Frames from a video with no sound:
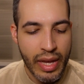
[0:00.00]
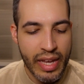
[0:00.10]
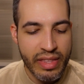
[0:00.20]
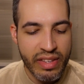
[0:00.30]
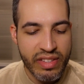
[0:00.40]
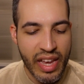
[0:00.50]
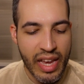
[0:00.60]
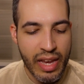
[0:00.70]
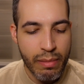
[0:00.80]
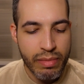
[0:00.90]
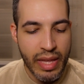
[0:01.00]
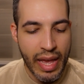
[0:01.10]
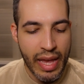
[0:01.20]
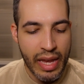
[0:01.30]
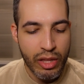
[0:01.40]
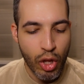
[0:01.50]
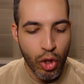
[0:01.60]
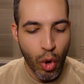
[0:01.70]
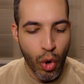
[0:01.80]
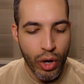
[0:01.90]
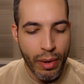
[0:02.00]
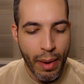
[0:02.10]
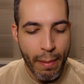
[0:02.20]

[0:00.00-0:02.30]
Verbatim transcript: In the same day the Lord